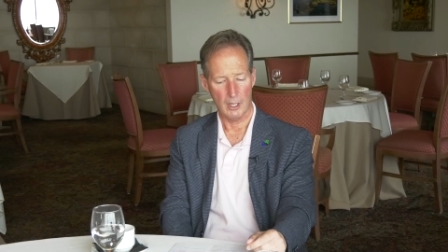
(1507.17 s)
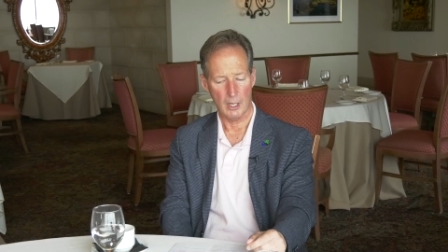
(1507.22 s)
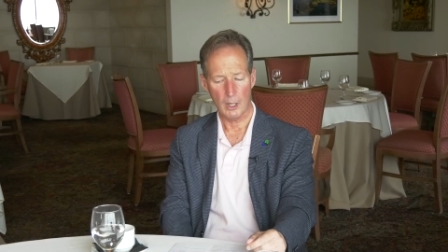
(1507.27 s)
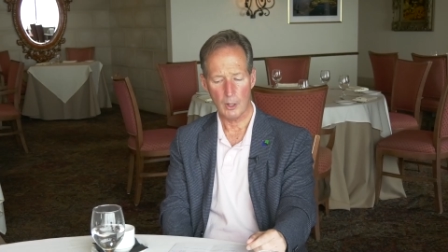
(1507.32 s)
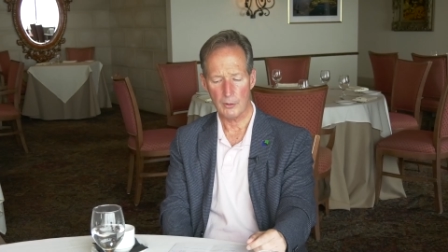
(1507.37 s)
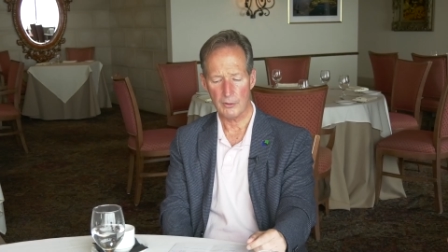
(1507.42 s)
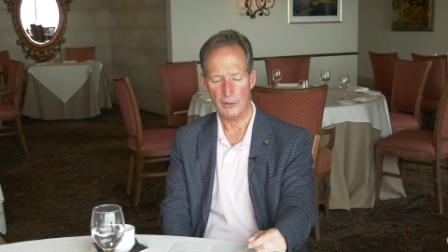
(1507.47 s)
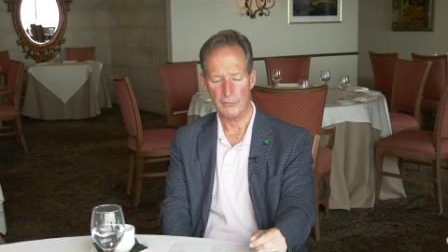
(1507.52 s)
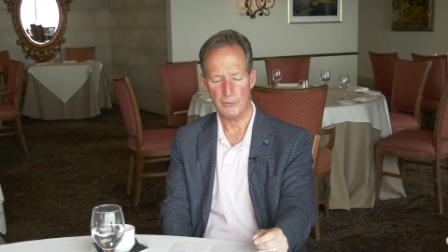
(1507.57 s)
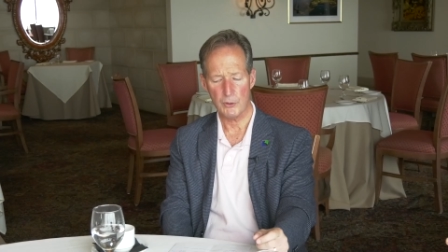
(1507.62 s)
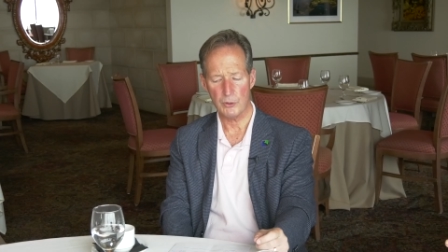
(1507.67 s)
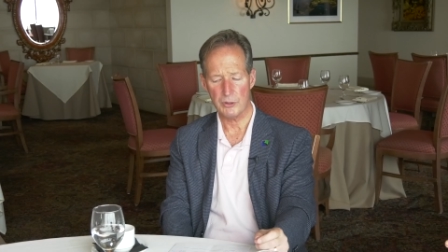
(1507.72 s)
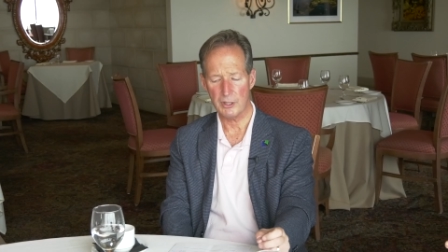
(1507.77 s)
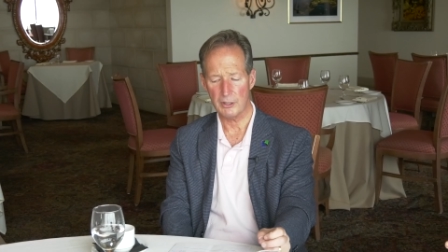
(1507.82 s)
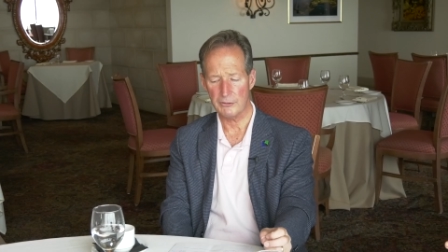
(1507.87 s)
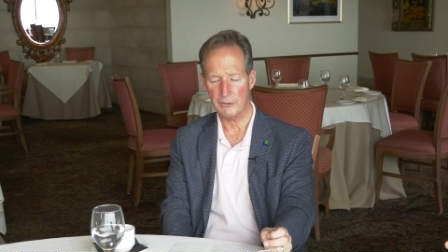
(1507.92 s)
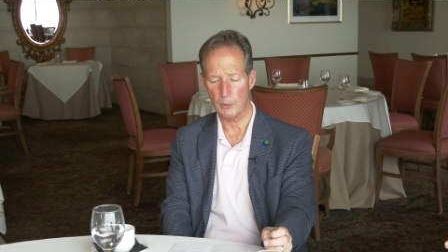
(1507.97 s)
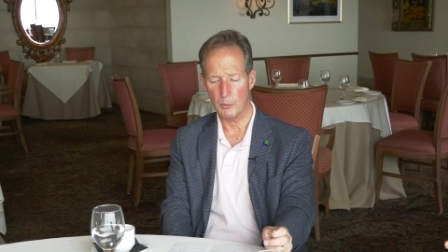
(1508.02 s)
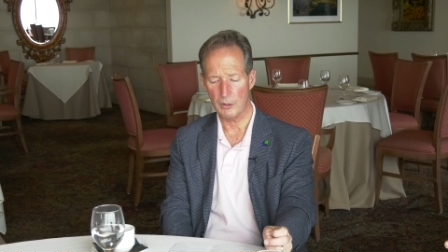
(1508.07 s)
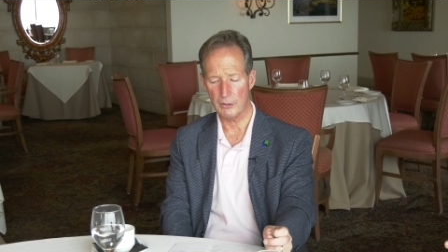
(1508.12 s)
Uh, a few
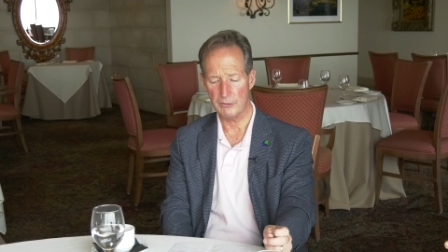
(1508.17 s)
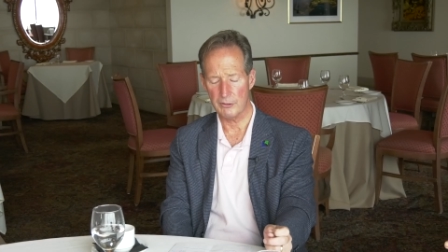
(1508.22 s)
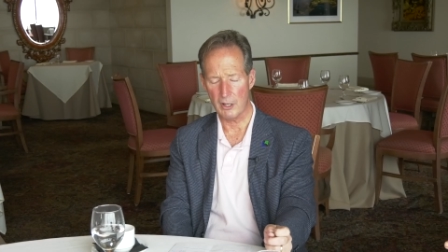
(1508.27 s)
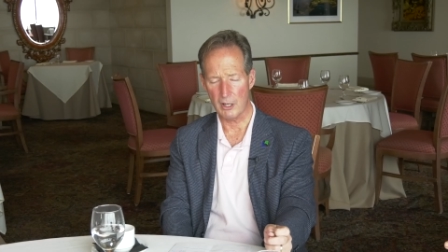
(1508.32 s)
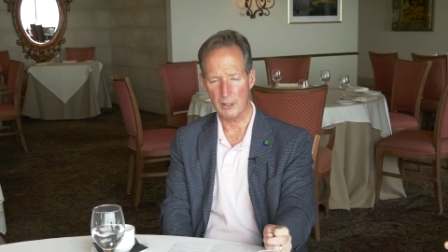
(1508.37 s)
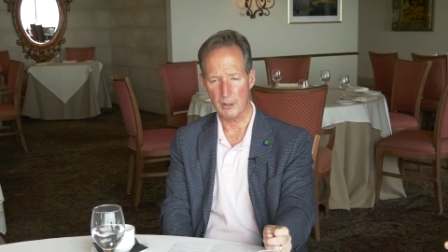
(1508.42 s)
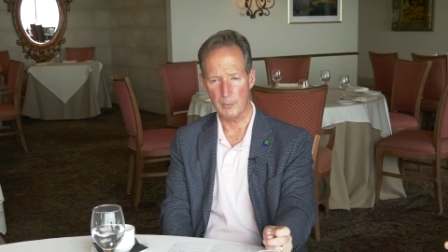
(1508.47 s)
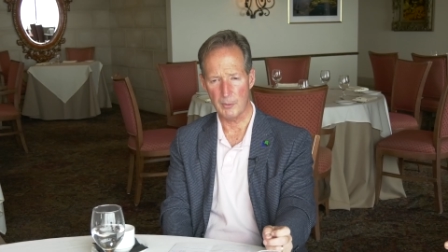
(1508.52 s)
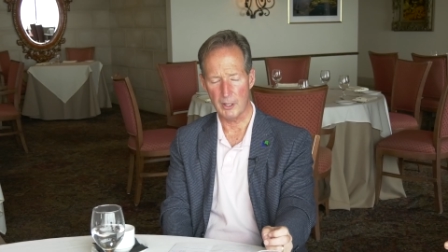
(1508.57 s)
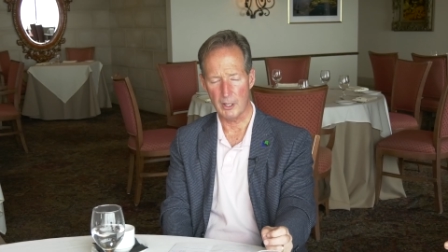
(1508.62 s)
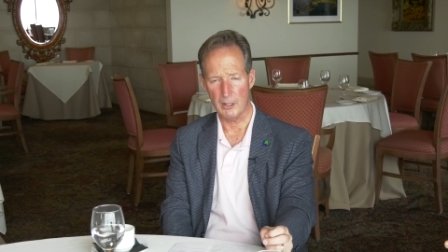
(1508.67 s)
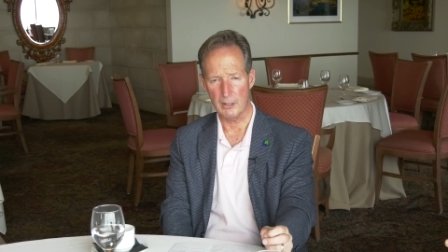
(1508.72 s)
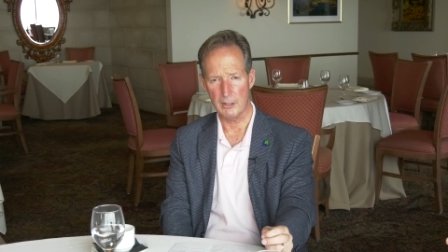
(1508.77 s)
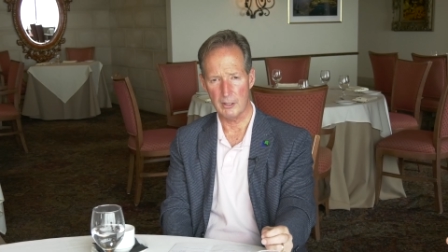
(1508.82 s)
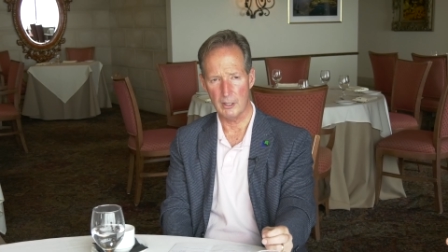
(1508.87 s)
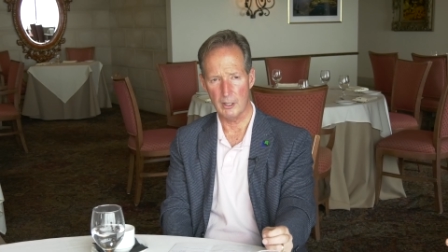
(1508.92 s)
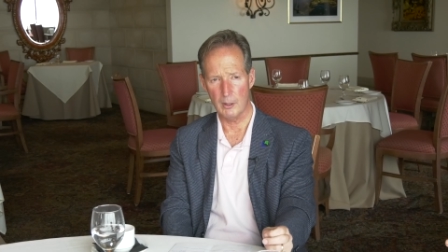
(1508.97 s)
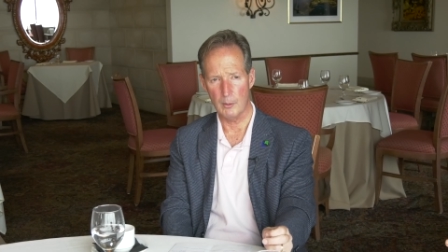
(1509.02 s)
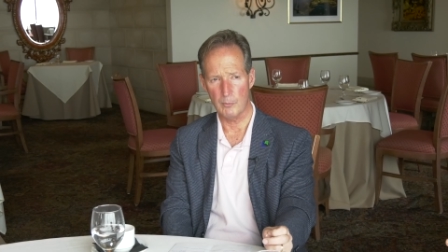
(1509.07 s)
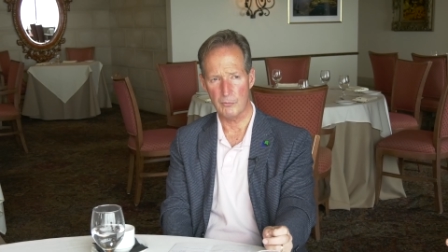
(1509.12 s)
things I want to talk
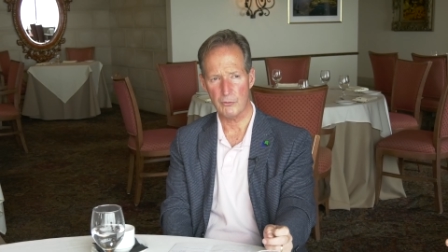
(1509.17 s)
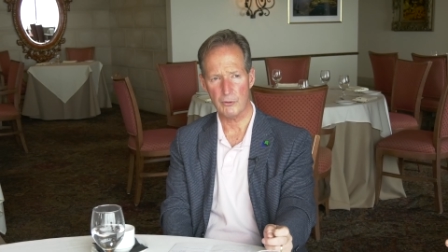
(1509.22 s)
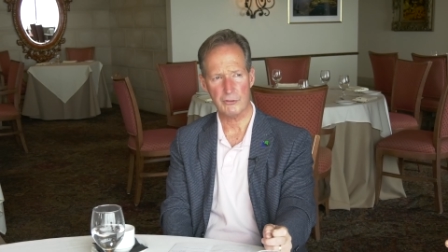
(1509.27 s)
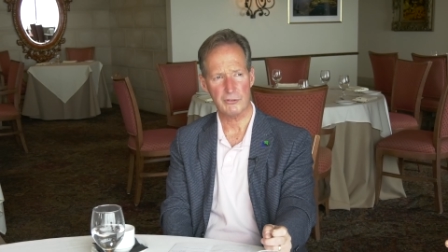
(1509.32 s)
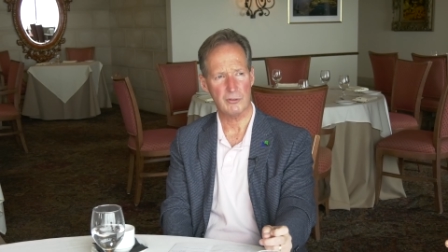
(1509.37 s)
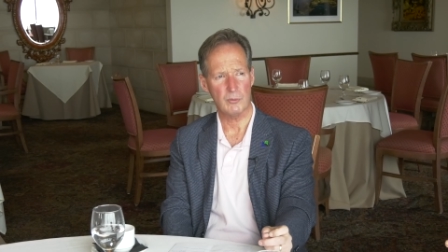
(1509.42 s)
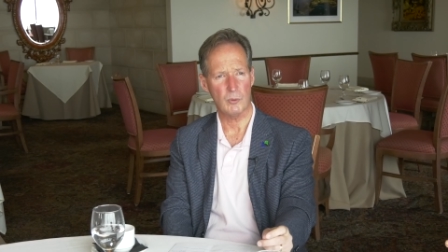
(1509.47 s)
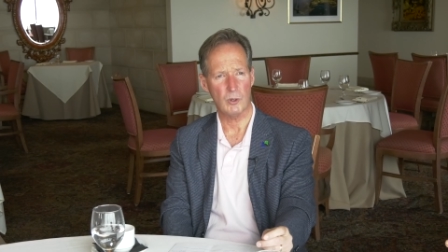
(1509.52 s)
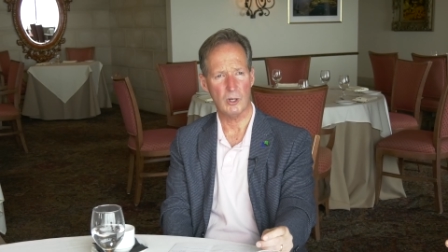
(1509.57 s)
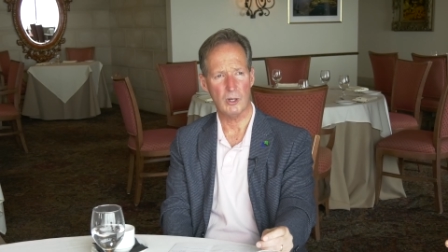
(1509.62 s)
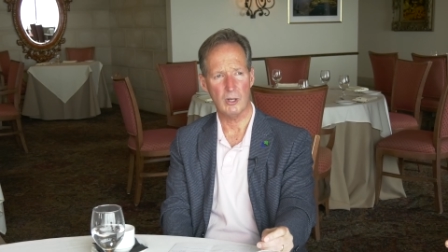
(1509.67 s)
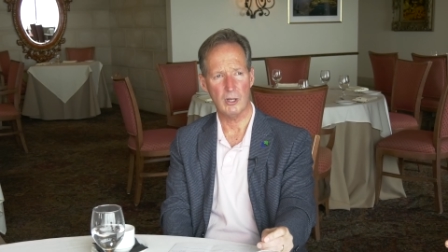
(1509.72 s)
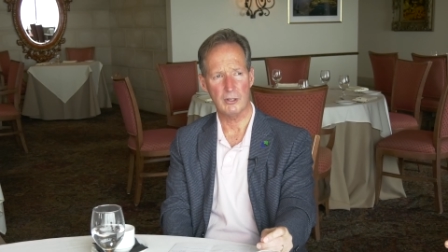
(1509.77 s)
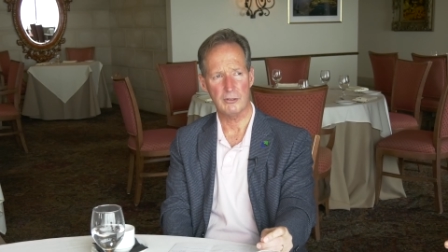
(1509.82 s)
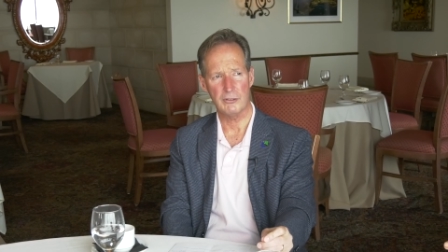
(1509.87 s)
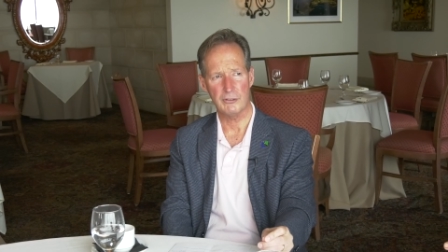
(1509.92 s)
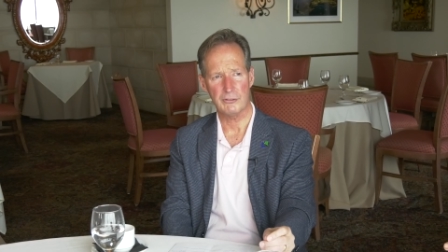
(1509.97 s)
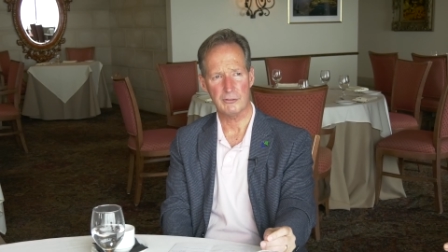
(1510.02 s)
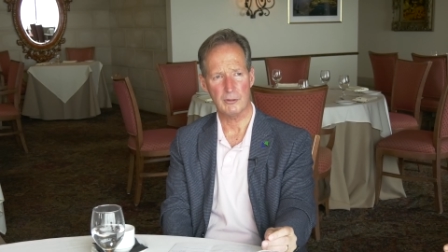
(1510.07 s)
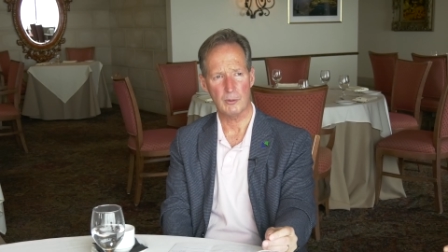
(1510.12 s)
about. Um, first of all,
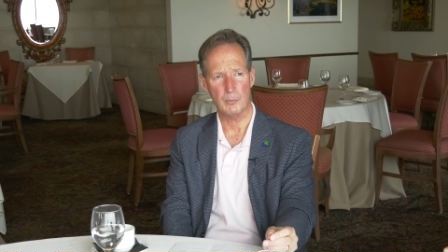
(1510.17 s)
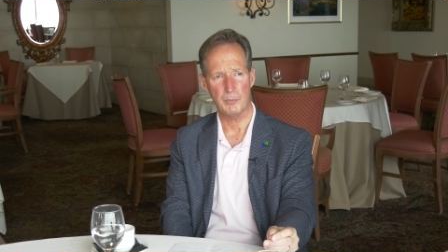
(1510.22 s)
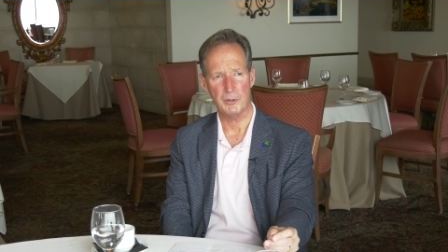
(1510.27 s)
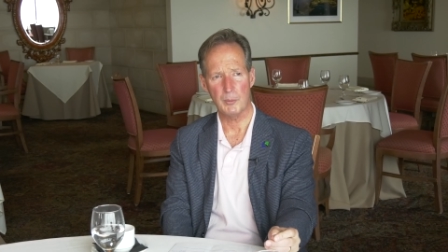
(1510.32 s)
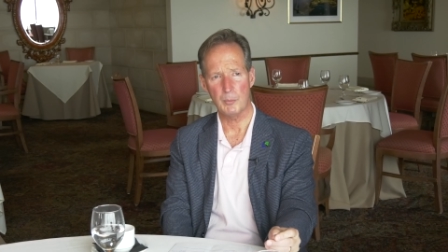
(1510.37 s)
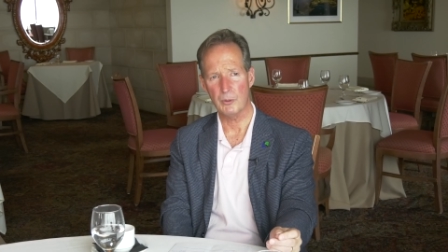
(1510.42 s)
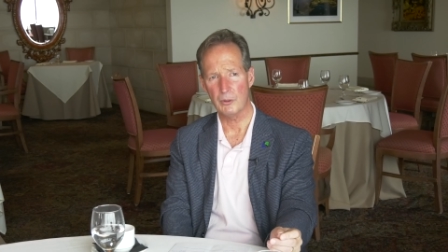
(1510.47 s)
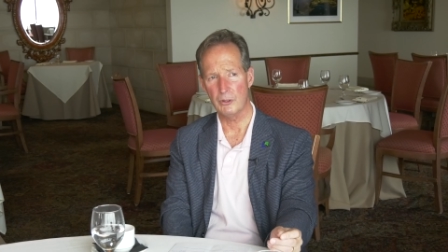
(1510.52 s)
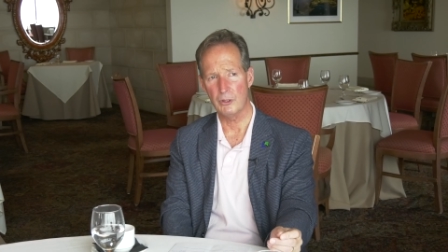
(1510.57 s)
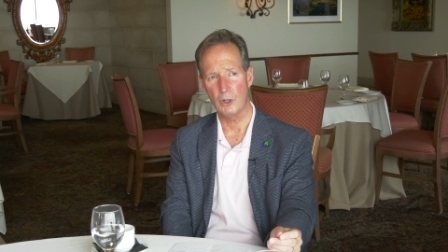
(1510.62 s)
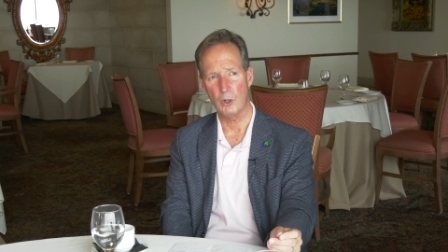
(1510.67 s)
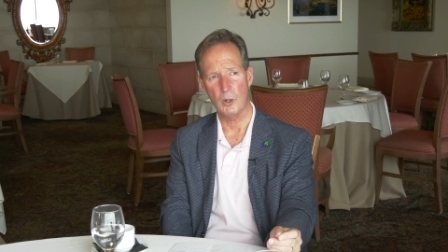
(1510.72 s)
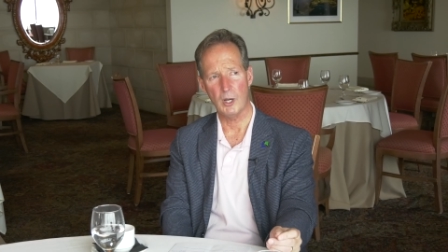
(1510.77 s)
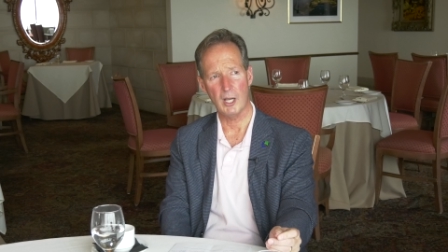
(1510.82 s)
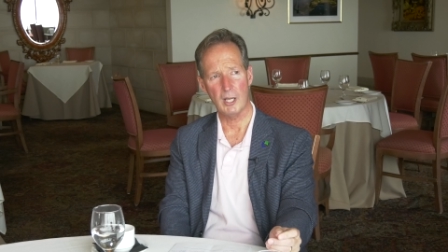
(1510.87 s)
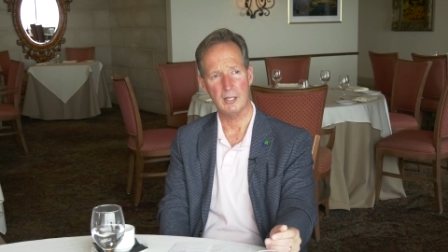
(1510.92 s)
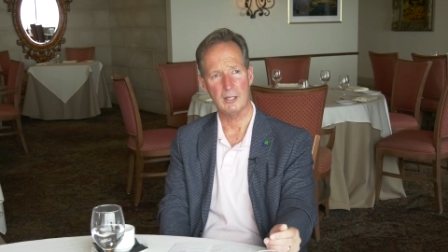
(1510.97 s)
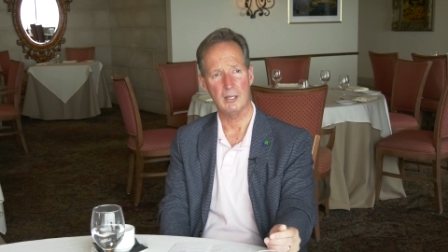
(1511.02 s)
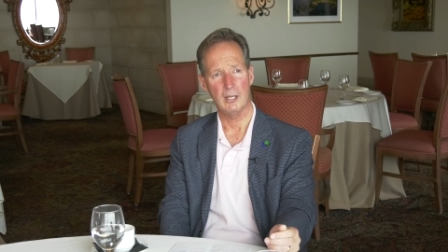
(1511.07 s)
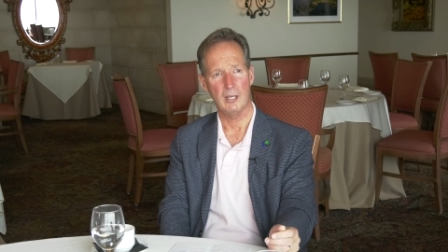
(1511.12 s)
just so people know,
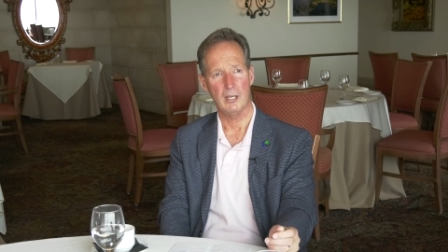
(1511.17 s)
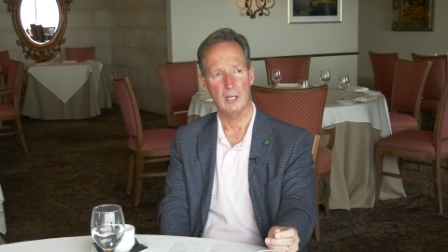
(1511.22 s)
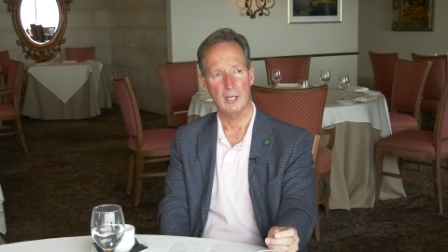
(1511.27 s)
I